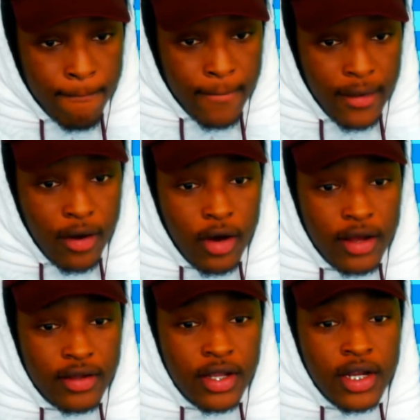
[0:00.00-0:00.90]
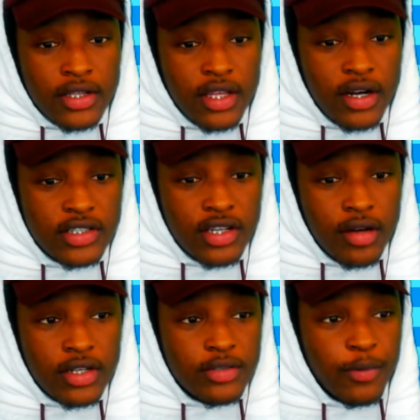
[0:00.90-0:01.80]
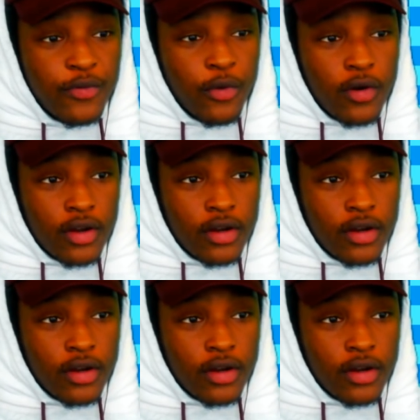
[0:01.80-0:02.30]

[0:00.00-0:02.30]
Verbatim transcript: Oh, i thought I saw this before.